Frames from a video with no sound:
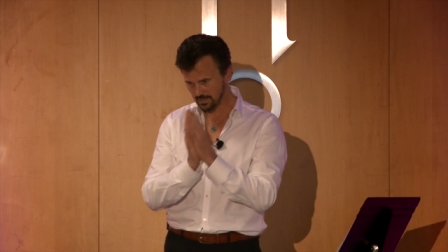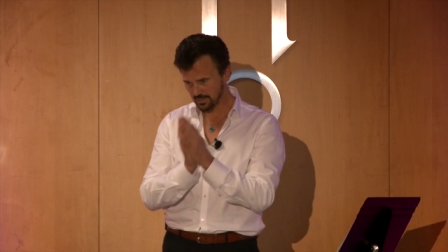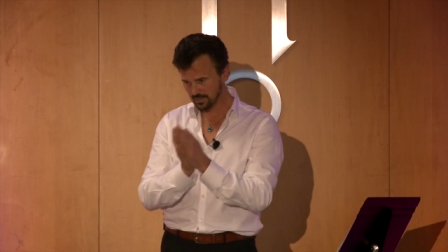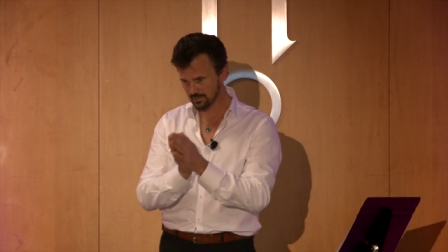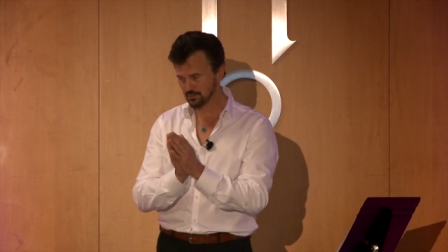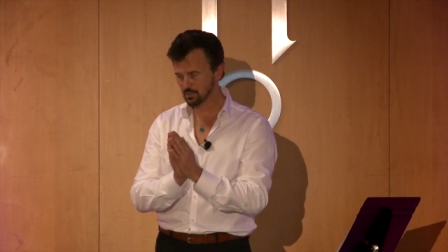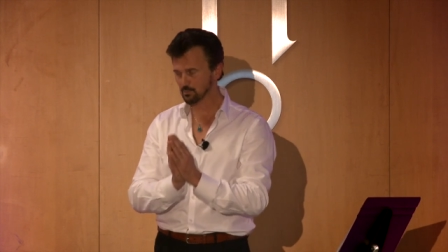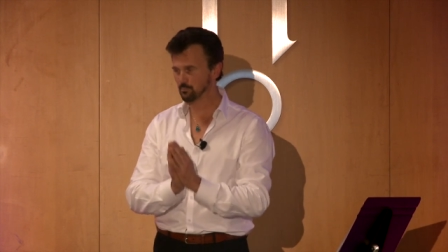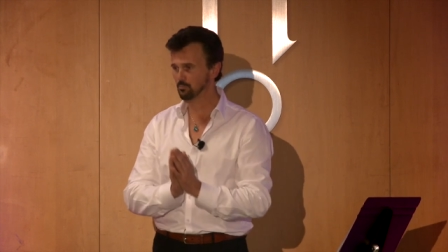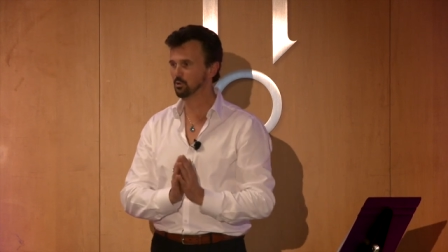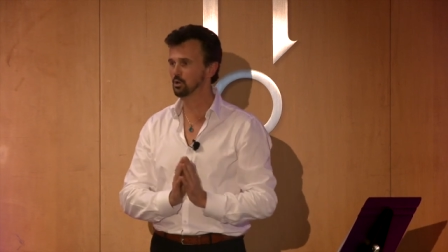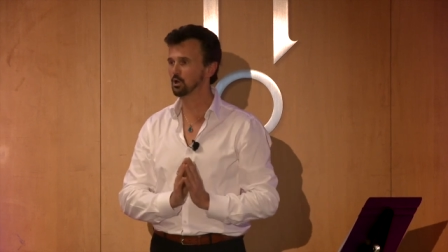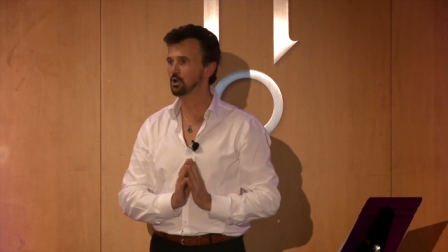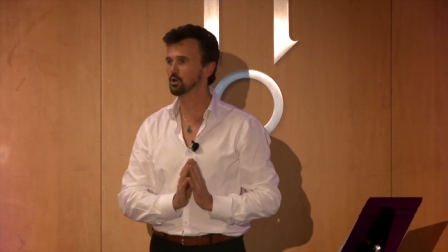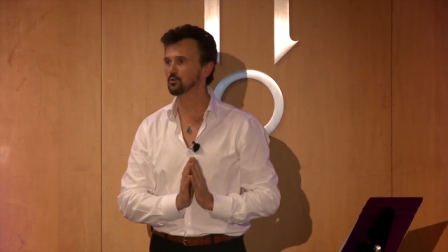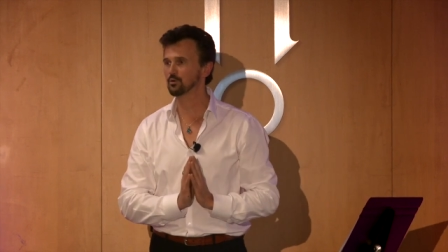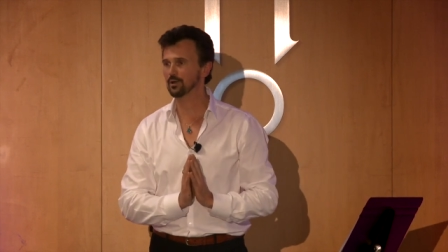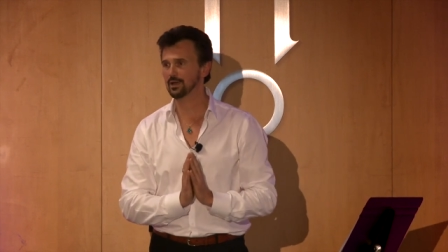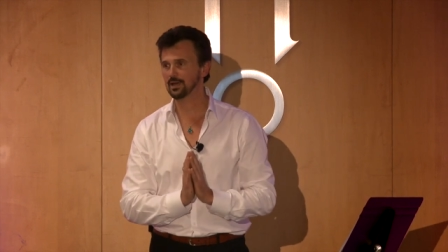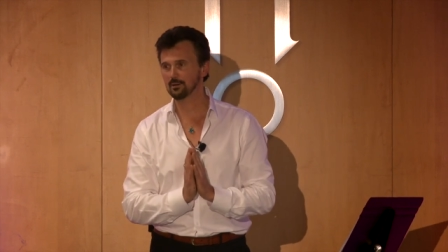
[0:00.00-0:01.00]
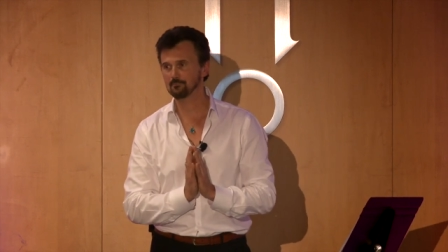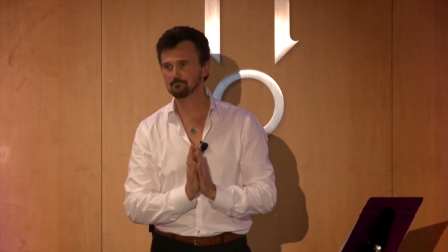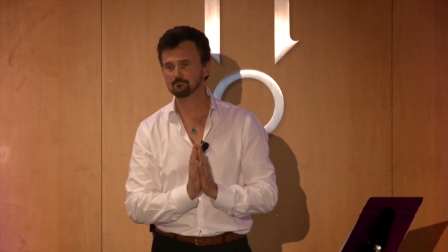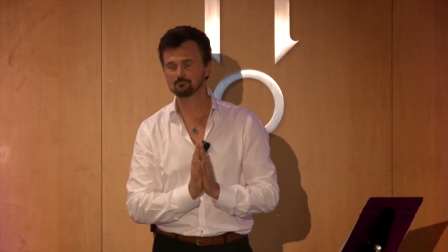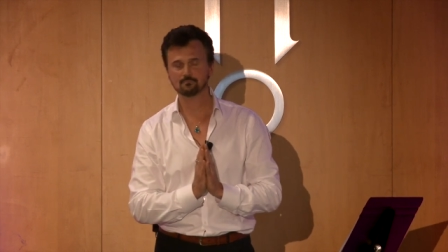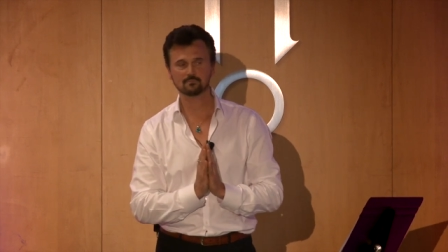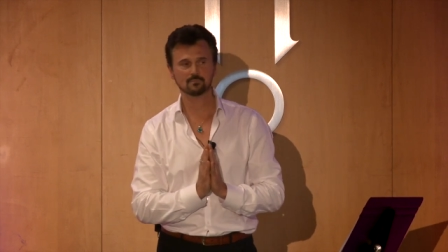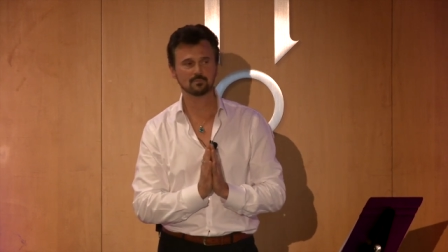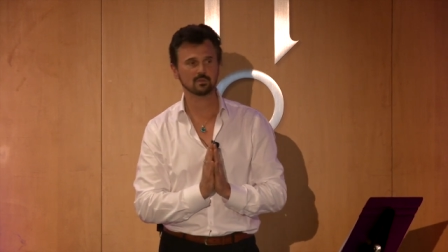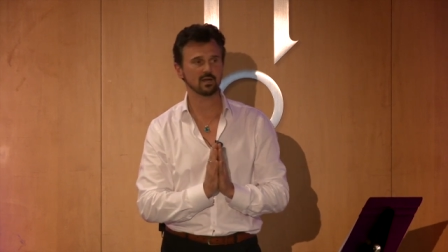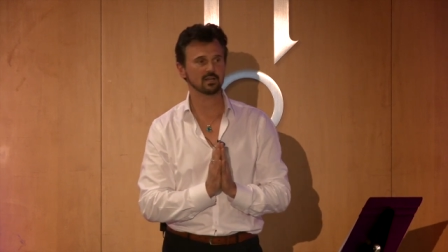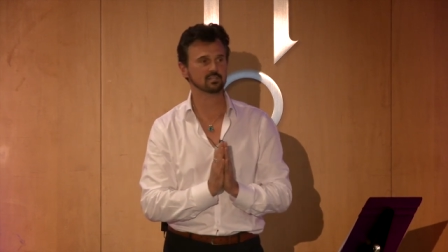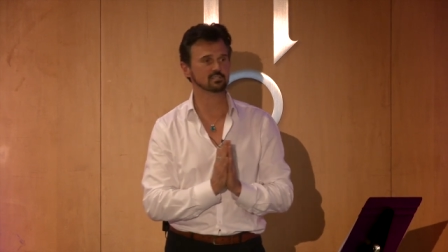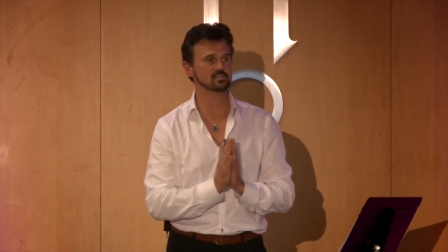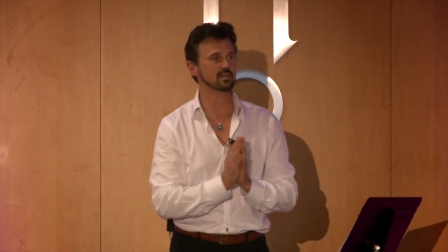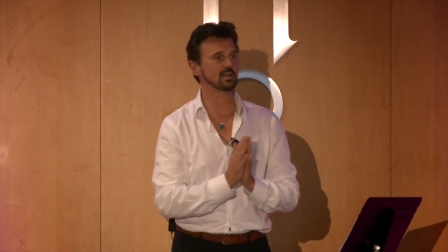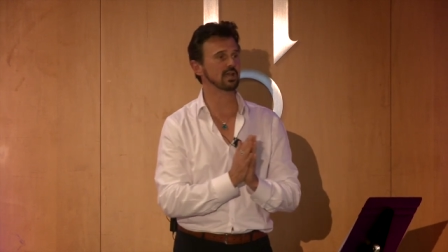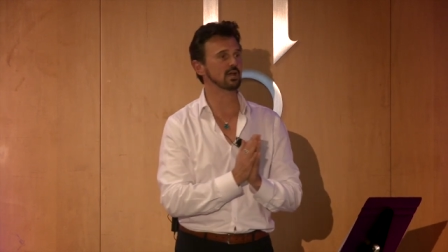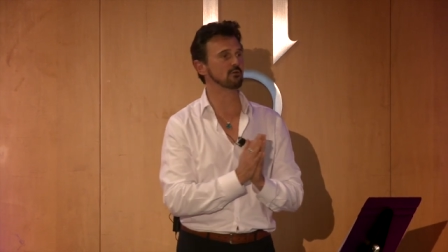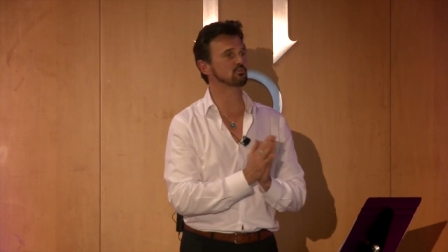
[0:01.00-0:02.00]
in the program, I
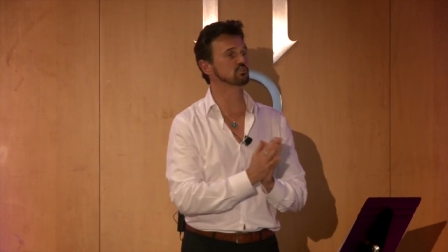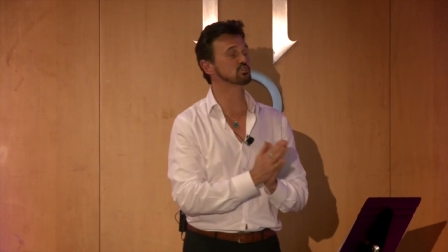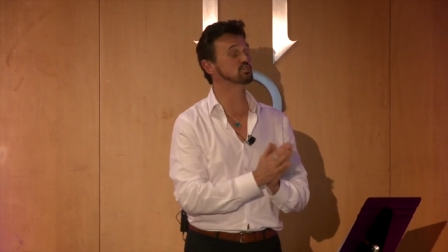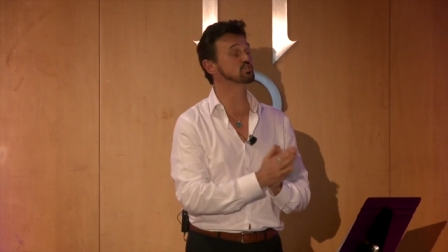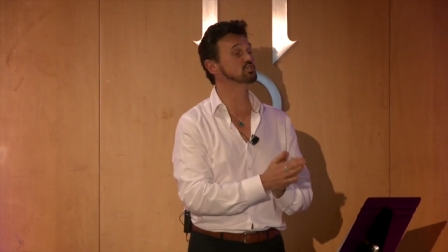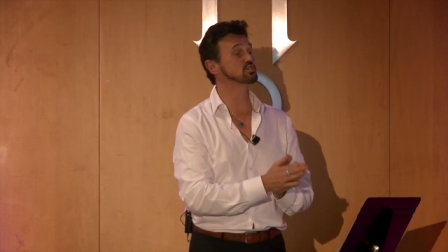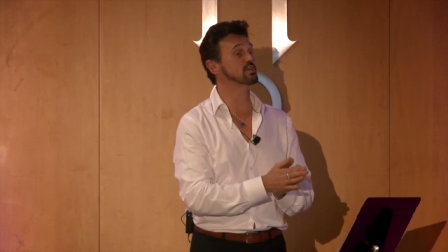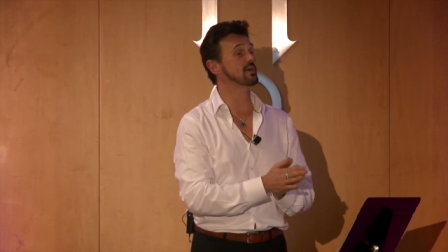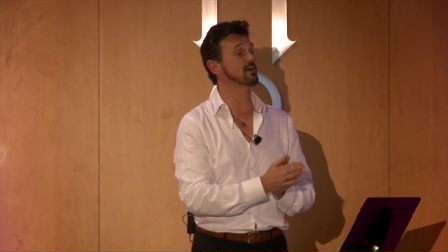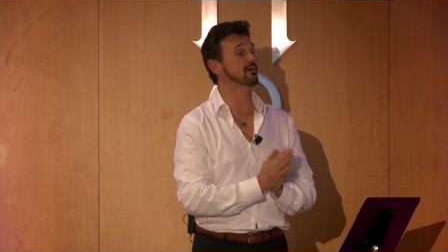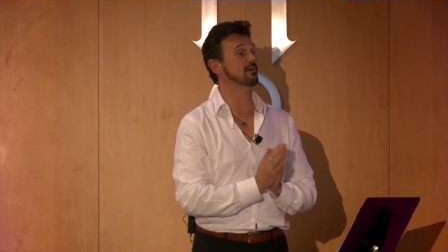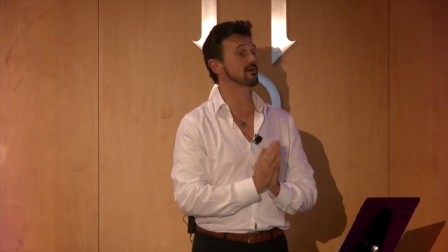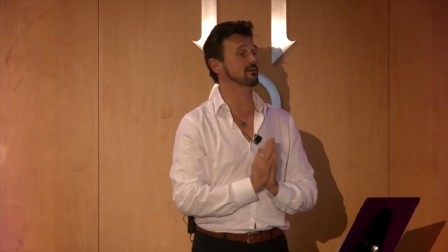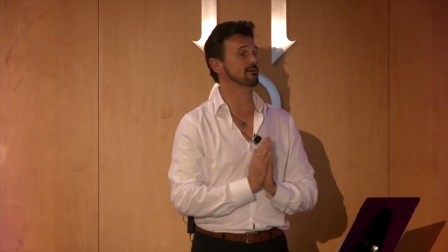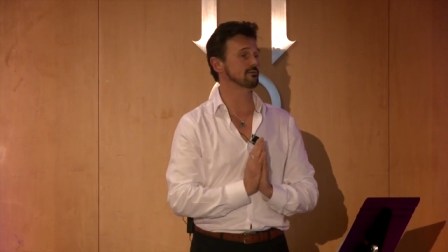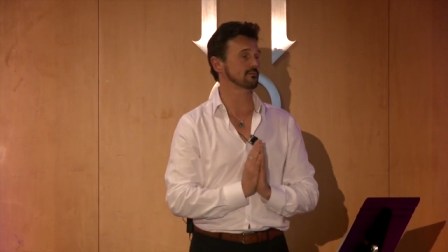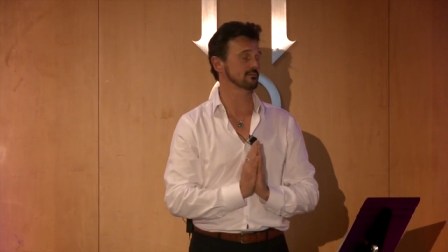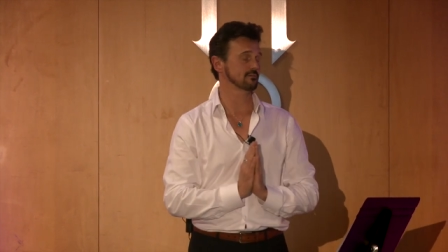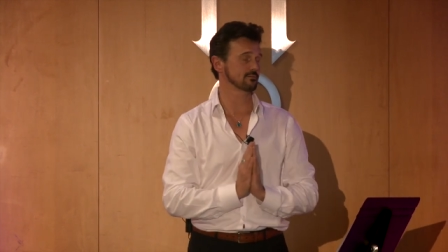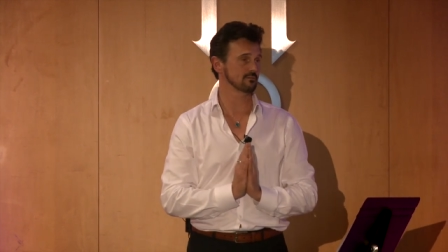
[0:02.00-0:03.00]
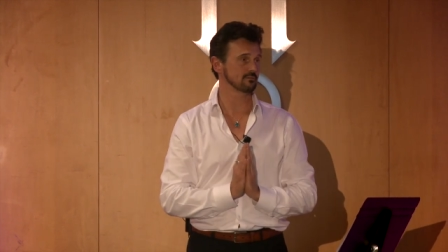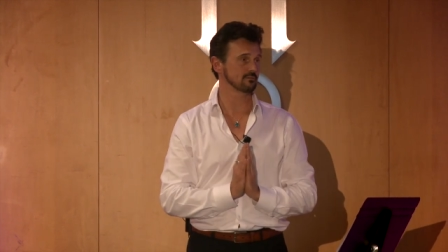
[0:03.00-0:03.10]
said I would share